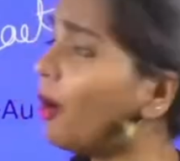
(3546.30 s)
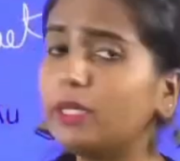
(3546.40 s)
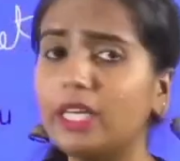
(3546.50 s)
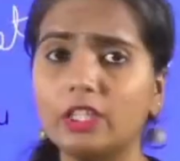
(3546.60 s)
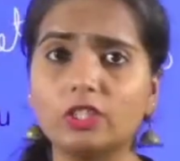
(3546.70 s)

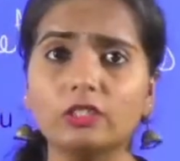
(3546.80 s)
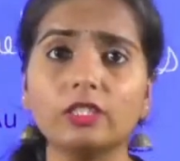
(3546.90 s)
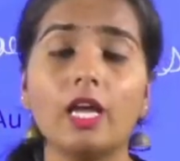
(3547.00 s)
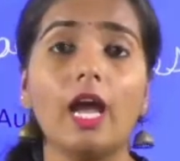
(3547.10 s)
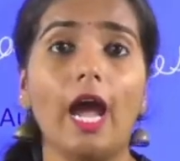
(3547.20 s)
and I
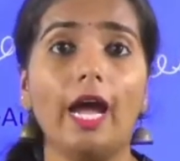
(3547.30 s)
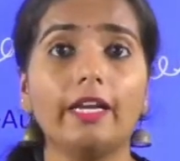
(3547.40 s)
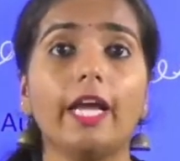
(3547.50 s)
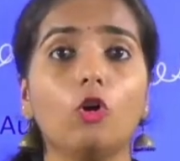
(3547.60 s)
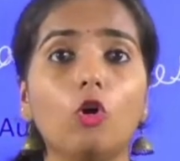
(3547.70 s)
hope you would have
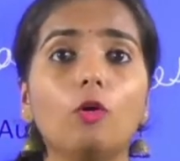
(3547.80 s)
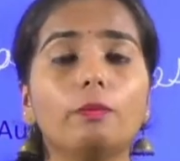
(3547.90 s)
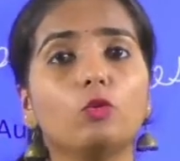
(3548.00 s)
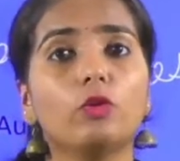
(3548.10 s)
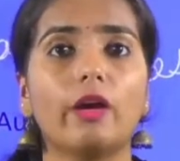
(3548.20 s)
already
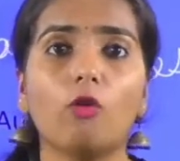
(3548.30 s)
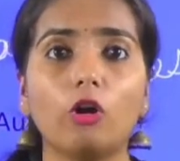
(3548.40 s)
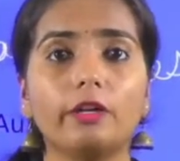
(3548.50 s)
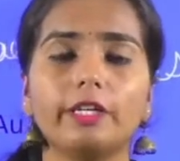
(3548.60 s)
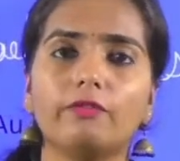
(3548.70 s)
found out the
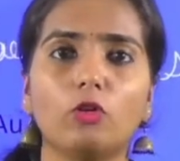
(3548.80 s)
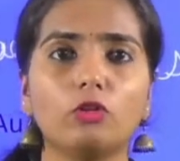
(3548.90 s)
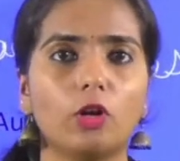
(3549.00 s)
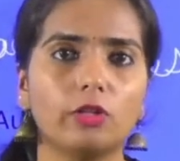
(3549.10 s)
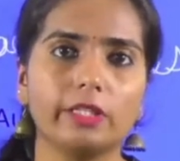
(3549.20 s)
answer.
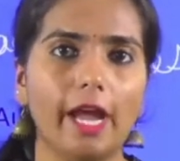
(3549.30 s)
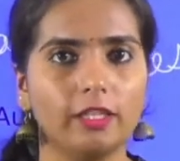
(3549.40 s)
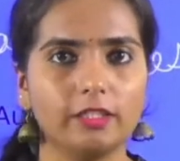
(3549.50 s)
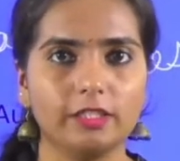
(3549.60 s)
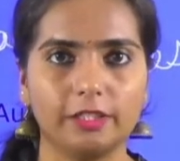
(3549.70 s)

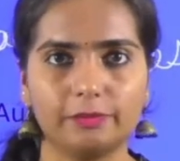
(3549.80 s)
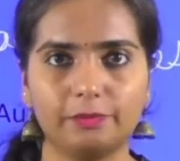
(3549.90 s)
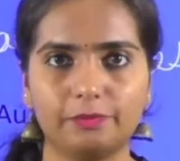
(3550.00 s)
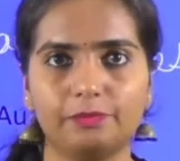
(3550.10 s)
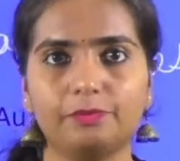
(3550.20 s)
Yes,
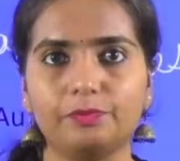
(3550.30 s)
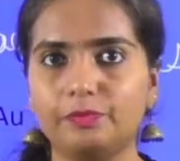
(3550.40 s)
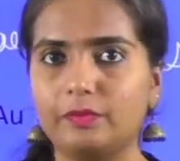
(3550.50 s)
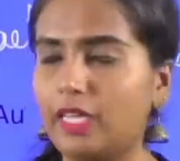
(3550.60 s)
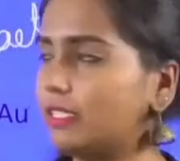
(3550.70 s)
let's look into
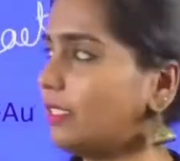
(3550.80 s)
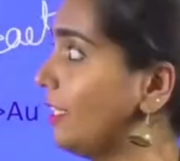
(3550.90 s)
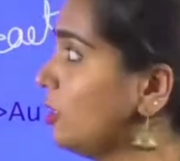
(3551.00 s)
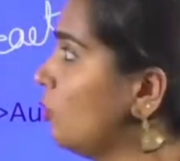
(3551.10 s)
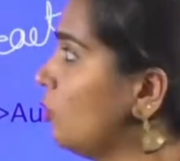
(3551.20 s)
the answer.
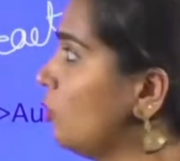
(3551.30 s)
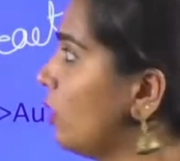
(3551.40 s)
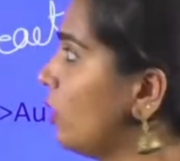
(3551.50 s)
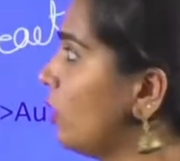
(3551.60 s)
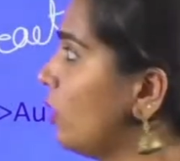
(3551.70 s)
Yes,
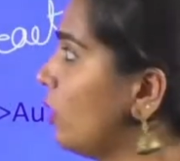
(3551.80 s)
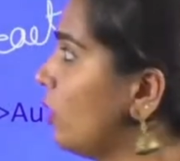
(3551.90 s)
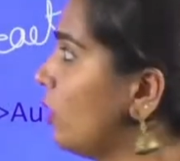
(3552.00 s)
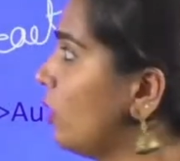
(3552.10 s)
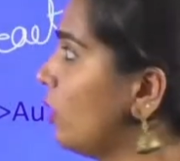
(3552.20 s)
it is
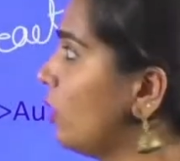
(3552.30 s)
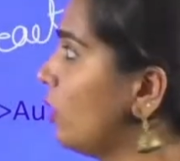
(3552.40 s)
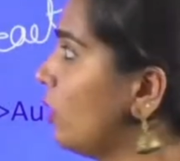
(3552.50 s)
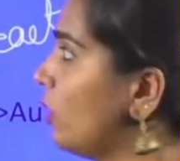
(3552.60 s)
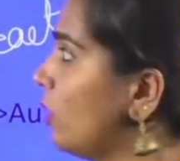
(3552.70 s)

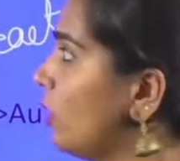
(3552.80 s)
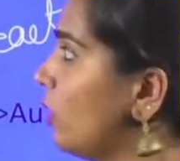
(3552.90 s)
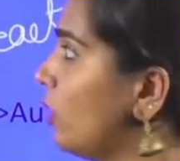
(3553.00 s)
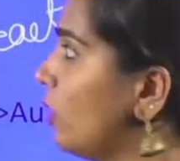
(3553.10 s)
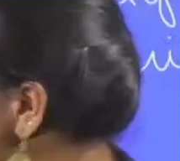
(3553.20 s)
AgNO3
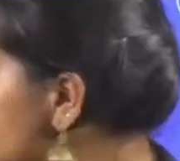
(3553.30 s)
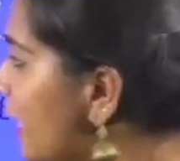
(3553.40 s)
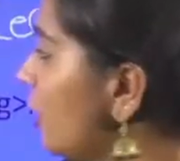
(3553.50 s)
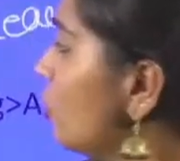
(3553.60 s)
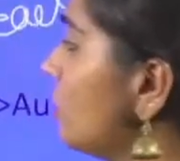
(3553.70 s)
solution
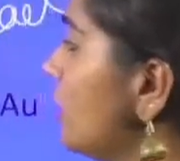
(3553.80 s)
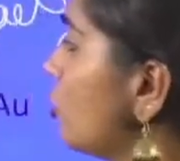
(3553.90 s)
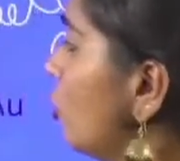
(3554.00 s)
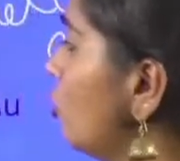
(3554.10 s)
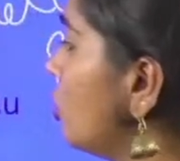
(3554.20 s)
in
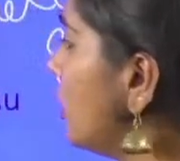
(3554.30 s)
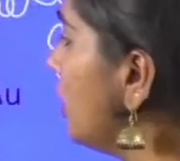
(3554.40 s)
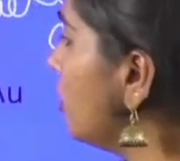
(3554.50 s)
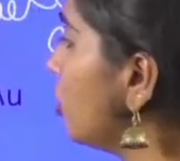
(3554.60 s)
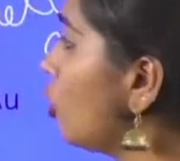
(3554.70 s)
copper metal.
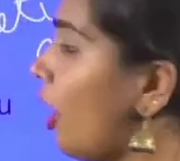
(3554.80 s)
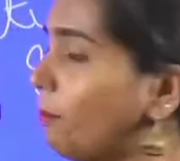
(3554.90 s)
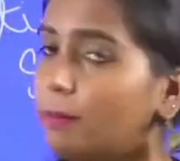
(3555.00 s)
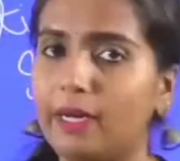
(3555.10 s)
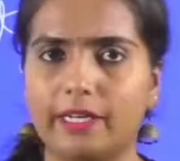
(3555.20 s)
Why?
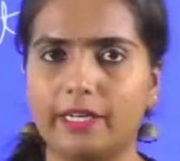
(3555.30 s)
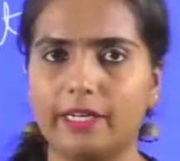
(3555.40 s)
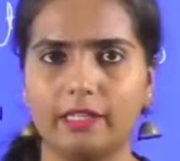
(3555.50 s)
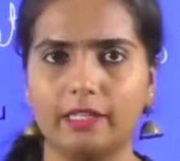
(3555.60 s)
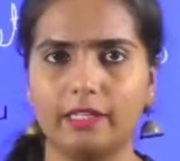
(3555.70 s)
Why do
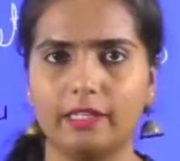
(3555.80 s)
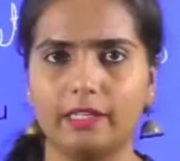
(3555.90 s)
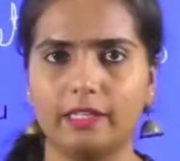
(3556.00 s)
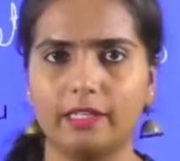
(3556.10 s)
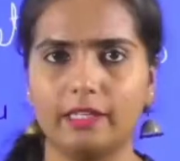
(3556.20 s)
you think
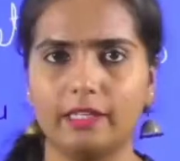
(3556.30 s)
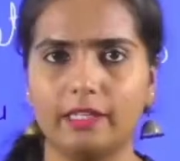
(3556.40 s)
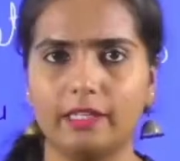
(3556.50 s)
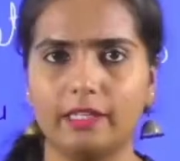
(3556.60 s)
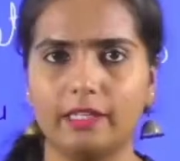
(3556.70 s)

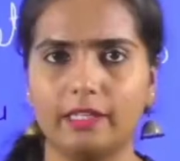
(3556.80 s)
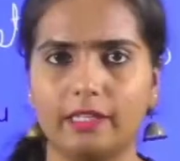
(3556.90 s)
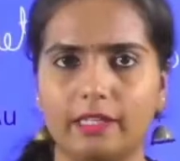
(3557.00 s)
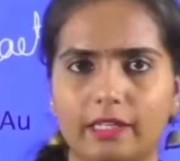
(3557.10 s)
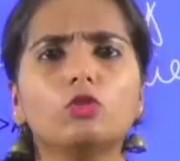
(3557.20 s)
AgNO3 and
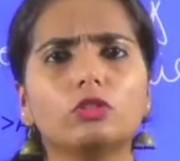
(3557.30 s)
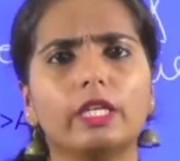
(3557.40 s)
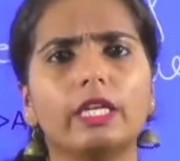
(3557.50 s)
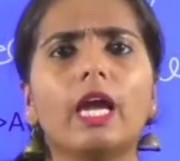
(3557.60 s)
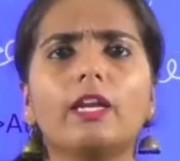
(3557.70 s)
copper metal?
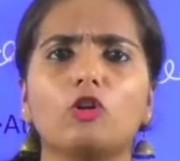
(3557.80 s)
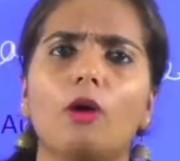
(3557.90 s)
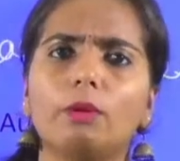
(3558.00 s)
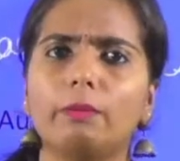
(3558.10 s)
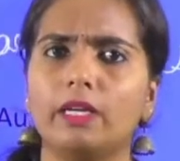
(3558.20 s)

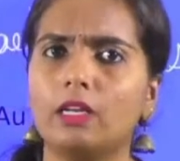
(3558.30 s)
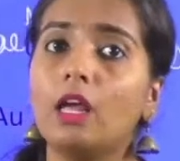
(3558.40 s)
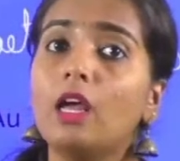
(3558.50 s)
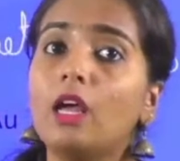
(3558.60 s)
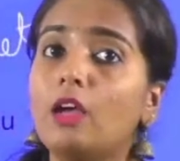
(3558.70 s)
When you look
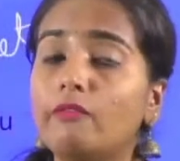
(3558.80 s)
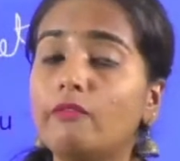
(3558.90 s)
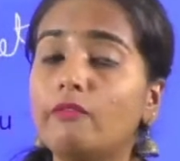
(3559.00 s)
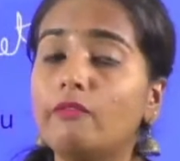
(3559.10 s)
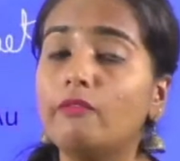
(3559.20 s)
into
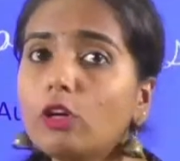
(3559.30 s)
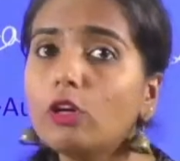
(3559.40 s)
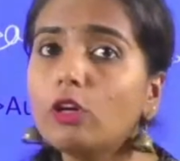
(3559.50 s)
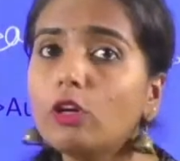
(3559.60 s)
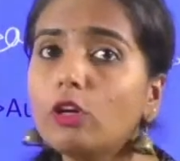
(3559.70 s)
series, you can
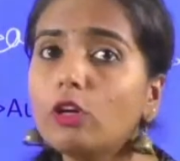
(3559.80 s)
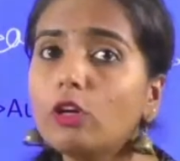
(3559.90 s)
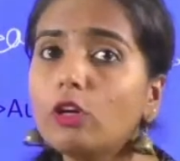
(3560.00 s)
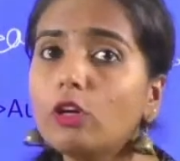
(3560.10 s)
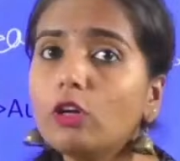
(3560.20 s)
see
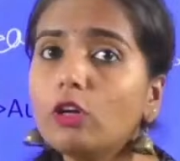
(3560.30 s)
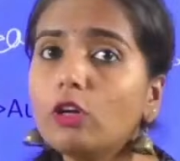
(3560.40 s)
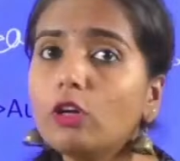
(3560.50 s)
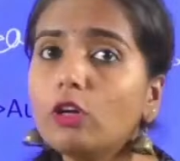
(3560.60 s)
our